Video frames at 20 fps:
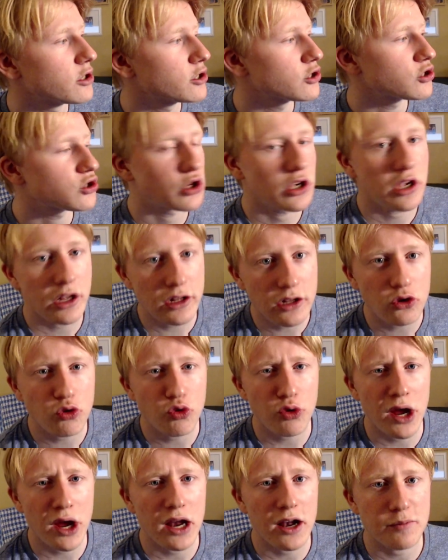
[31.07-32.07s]
So you get to
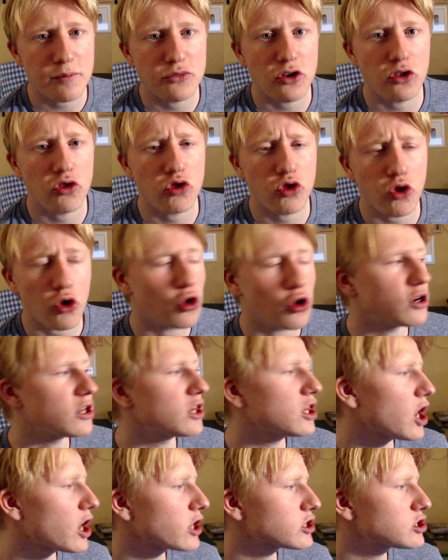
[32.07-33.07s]
create up to 30
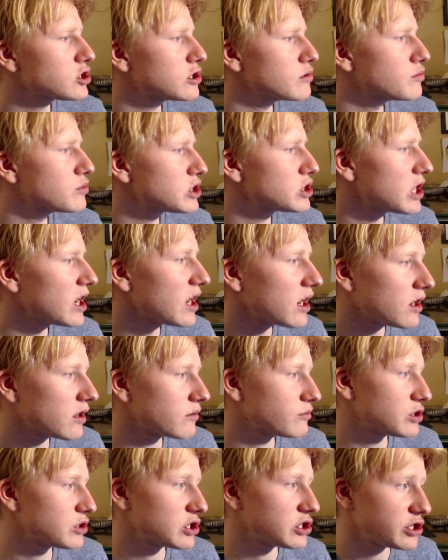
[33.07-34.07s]
custom
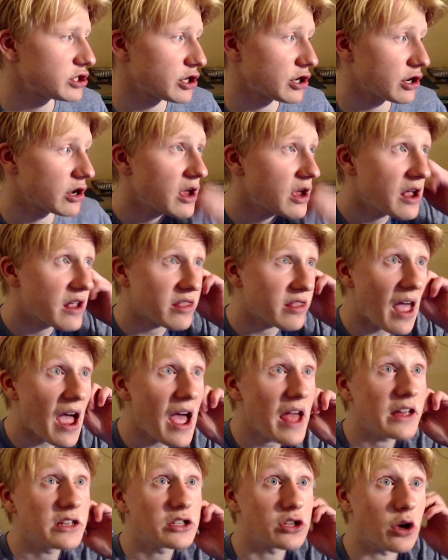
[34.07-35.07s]
stadiums this year.
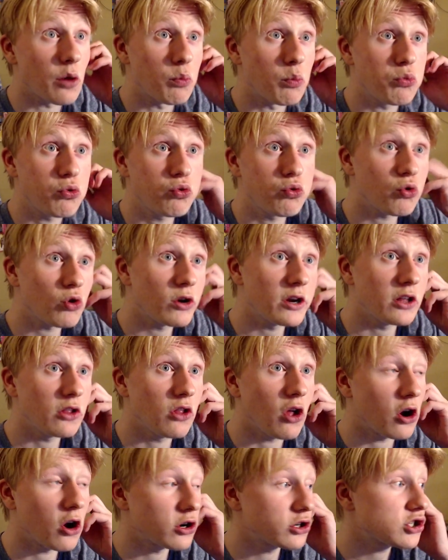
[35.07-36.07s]
That is a pretty
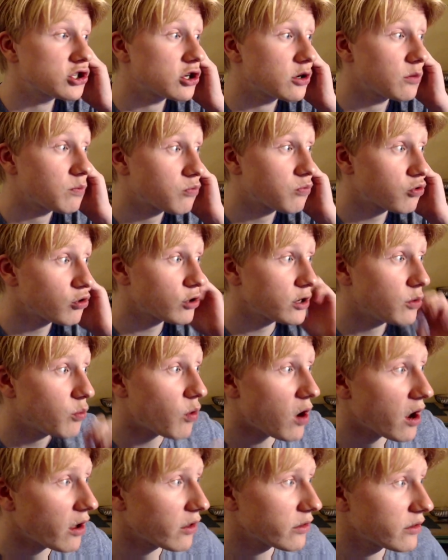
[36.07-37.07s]
large, pretty
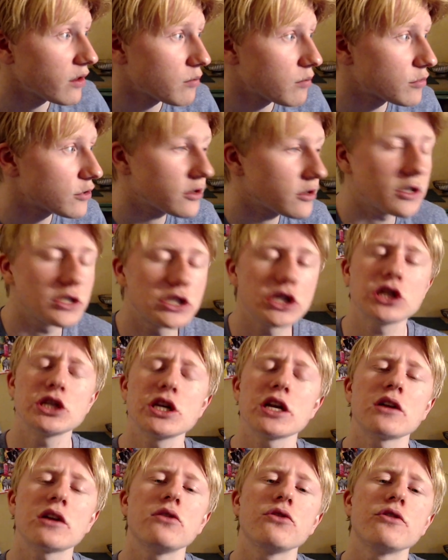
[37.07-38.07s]
wild number. Just
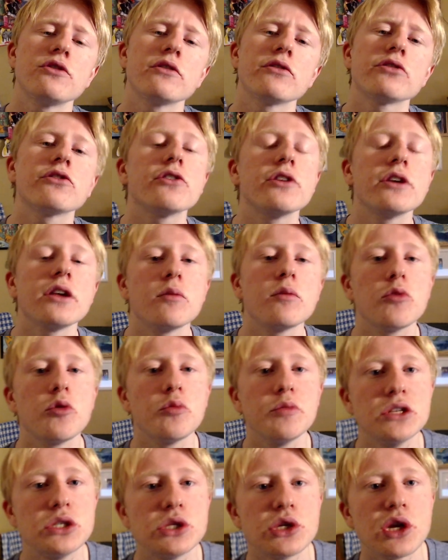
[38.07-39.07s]
like how there are 30
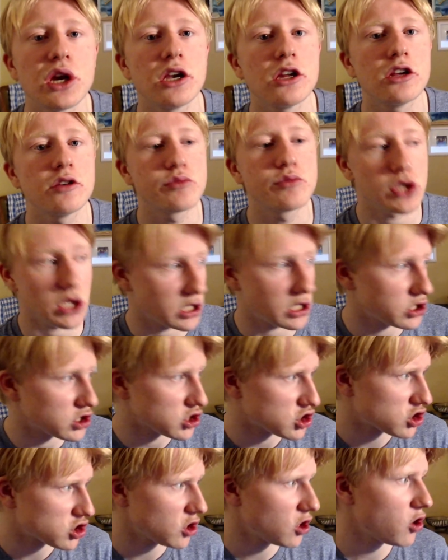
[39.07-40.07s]
MLB stadiums in the
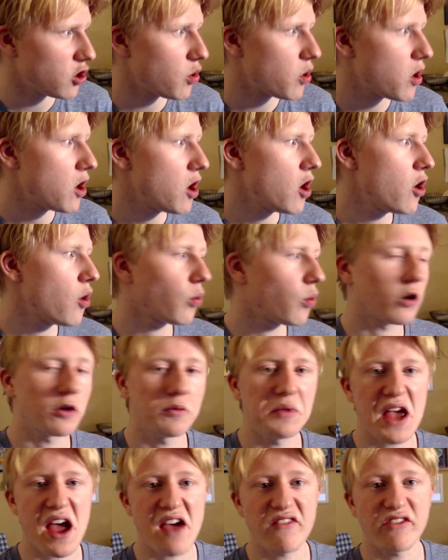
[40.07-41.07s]
show, we're going
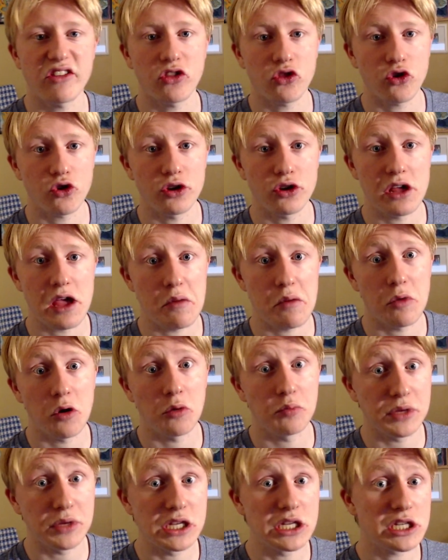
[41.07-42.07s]
to be having 30
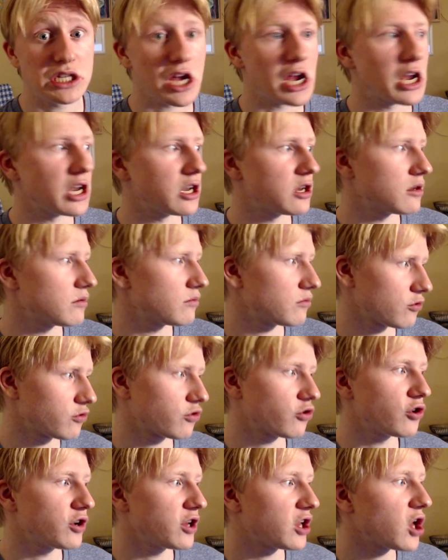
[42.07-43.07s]
MLB stadium, or
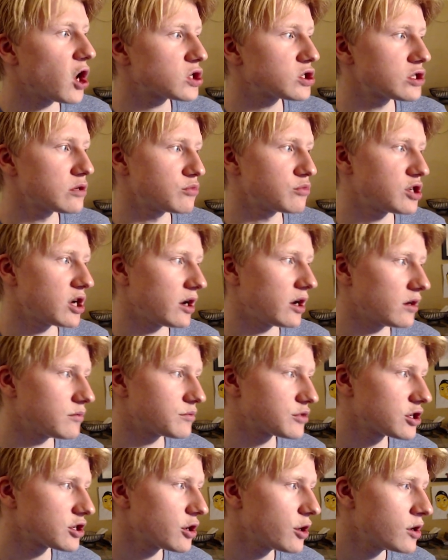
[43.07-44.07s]
30 custom stadiums.